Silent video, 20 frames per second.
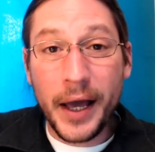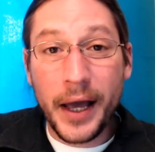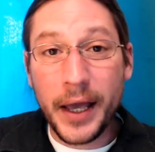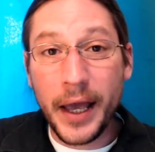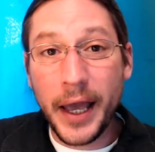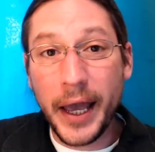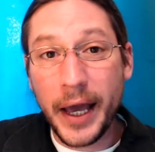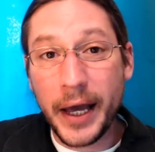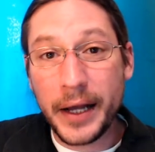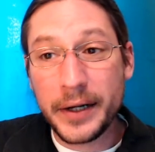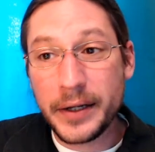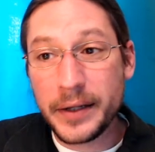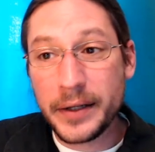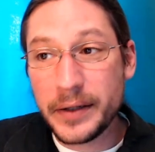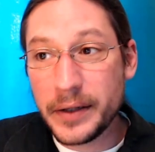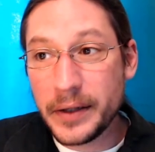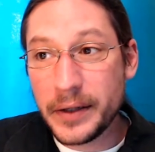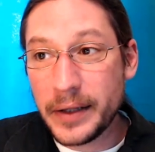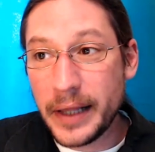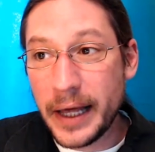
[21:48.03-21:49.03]
And
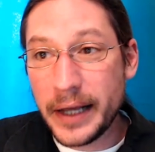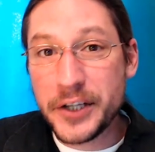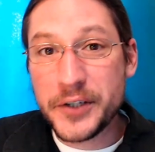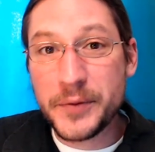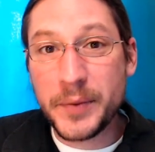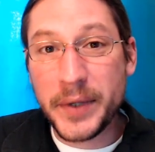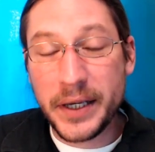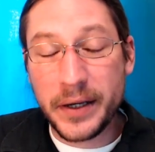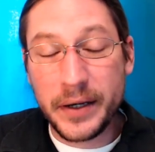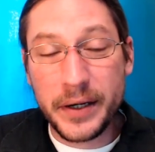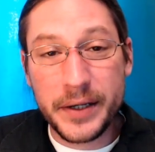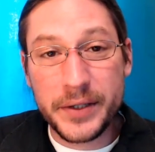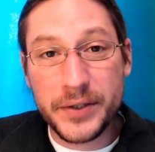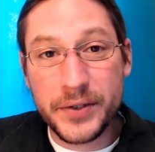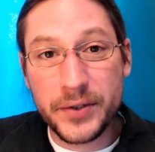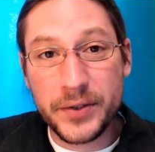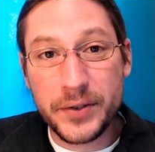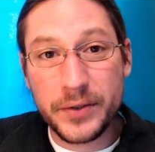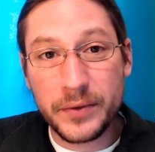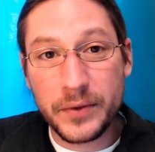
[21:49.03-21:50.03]
that is
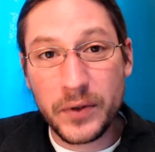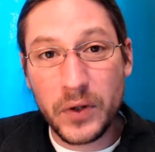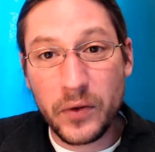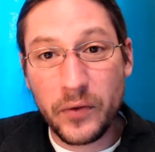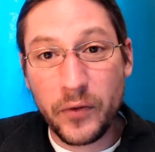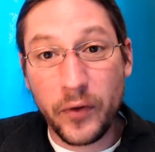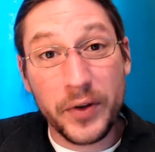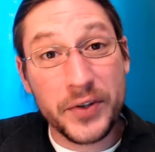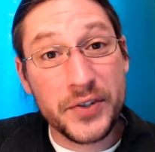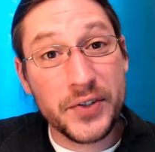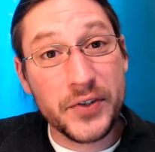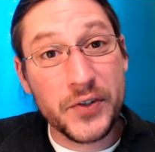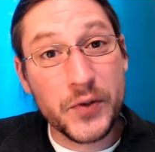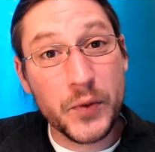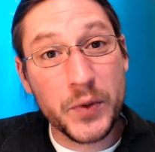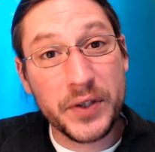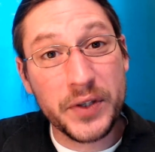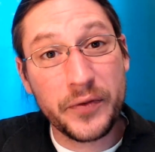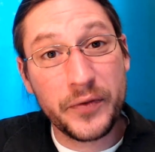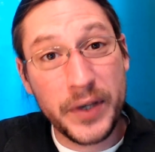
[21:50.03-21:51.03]
because, for instance,
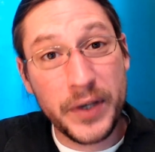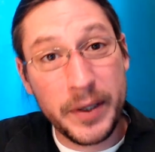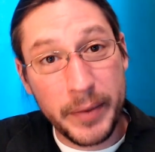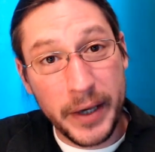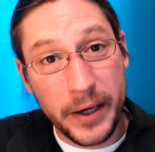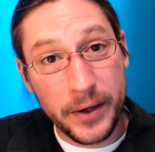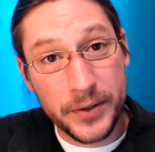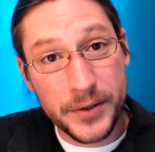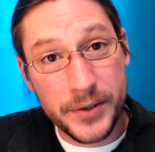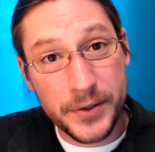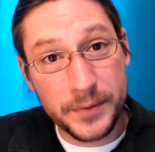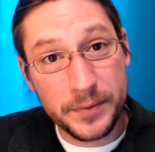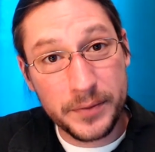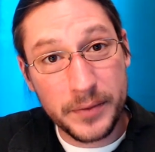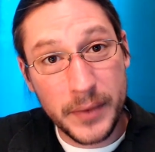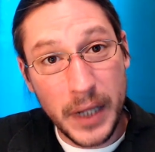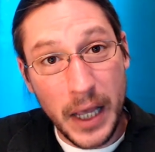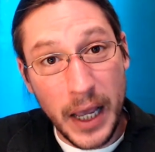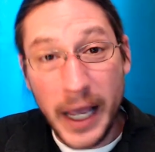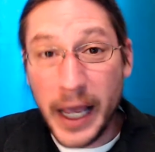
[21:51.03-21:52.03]
with the females,
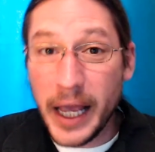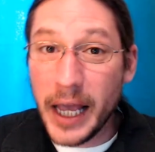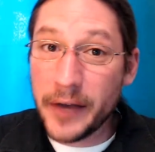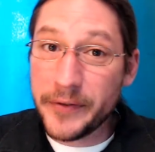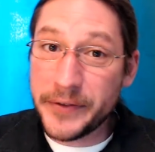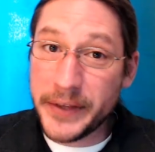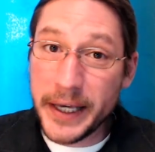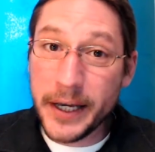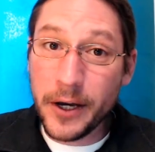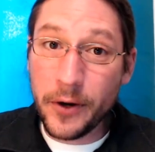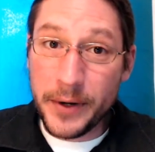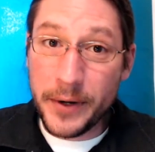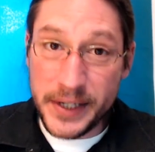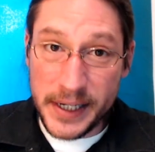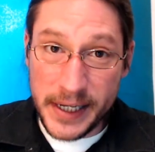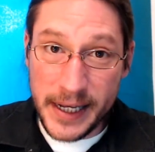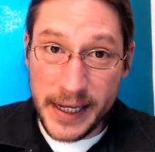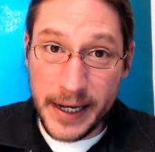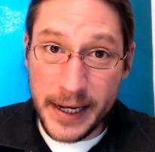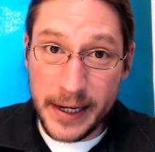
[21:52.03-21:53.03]
if they go into
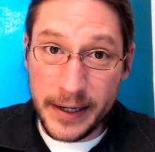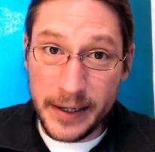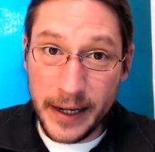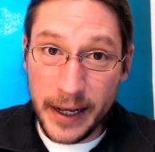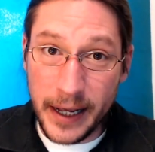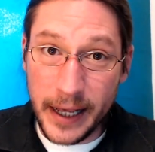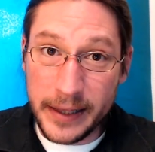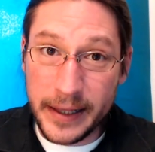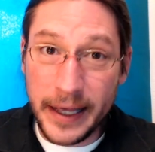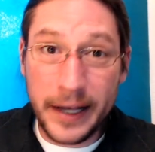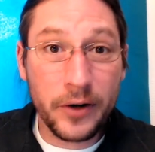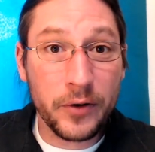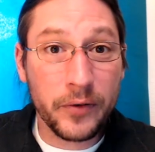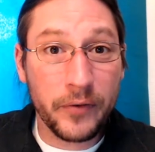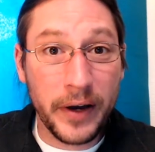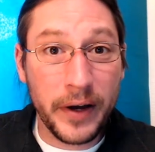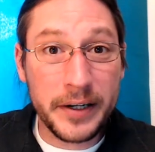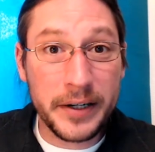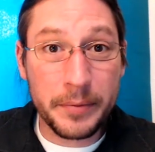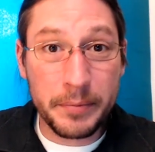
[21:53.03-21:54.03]
heat and they don't
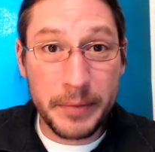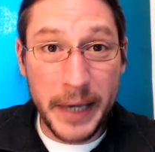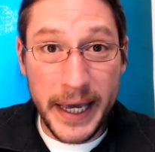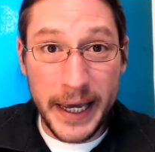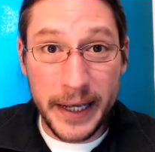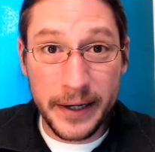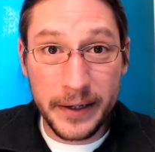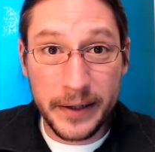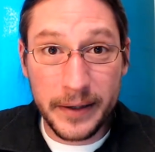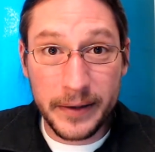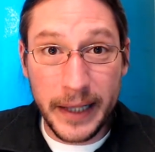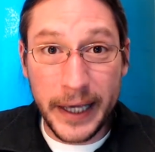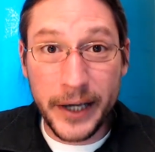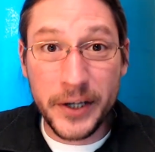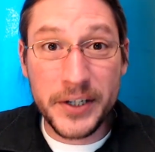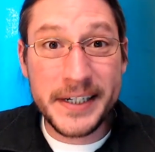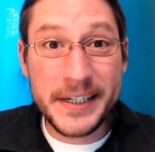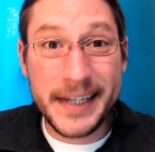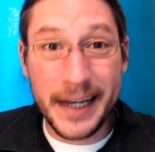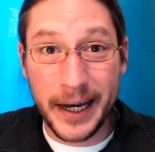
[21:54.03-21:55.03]
find a mate, they
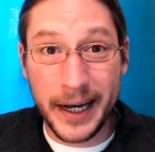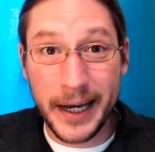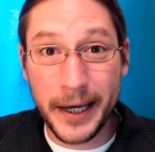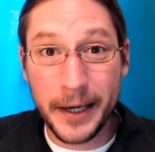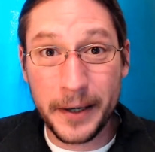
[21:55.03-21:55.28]
could die.